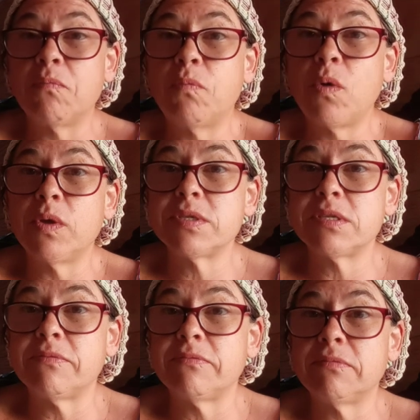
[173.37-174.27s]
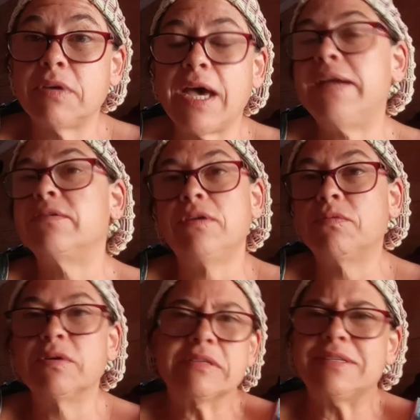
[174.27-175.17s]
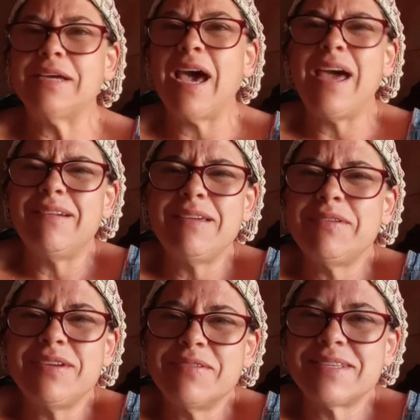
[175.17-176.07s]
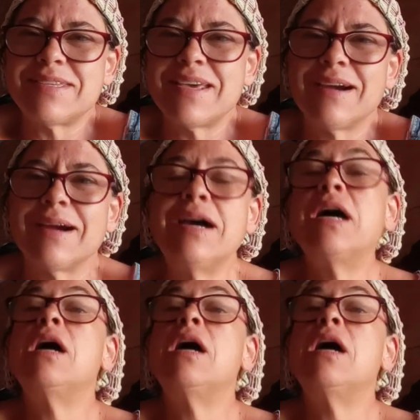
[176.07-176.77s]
Boil some, I don't know. We'll see. I don't even know what's there.